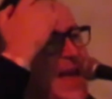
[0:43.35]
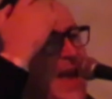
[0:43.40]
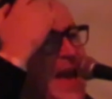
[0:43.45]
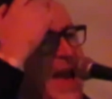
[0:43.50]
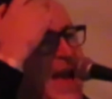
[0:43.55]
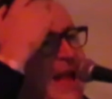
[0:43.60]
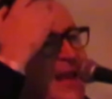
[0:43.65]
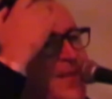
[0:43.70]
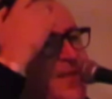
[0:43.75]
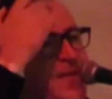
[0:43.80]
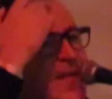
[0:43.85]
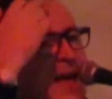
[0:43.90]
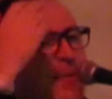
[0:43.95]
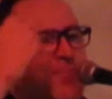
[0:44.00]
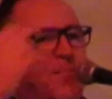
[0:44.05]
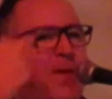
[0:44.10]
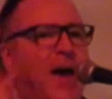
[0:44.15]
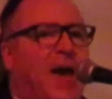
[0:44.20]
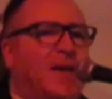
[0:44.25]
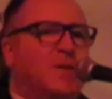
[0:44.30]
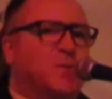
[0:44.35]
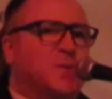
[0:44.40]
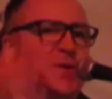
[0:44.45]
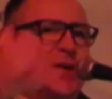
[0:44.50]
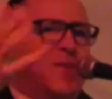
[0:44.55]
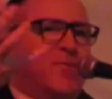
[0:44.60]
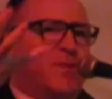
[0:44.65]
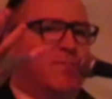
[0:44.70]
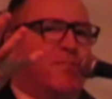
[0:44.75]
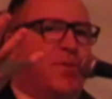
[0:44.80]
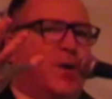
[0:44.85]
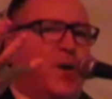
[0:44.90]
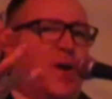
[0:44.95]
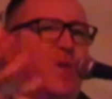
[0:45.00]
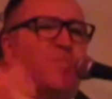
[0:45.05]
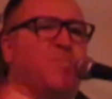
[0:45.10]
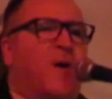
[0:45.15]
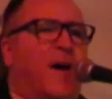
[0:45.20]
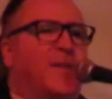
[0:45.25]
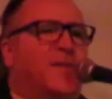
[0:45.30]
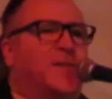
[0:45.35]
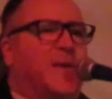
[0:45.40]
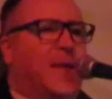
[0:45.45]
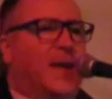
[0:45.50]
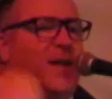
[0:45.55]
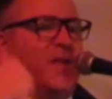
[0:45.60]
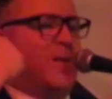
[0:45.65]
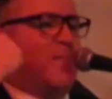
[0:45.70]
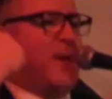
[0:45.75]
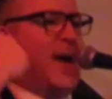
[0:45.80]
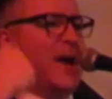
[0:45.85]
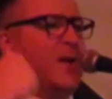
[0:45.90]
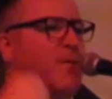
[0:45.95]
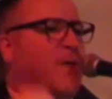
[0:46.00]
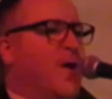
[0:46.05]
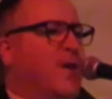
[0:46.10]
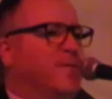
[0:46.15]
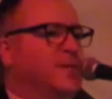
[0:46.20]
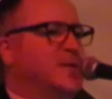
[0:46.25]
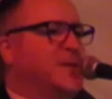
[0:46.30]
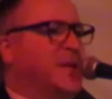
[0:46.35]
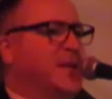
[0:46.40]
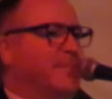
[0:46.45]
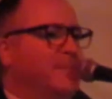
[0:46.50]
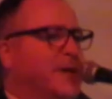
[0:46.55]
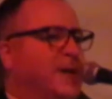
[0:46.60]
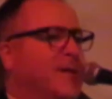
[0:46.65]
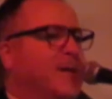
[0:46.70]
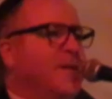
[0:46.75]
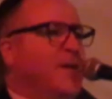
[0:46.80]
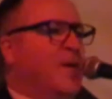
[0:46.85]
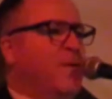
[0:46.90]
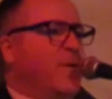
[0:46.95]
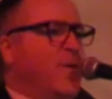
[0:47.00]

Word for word: and that maze was given birth by sitting in the back row of a cinema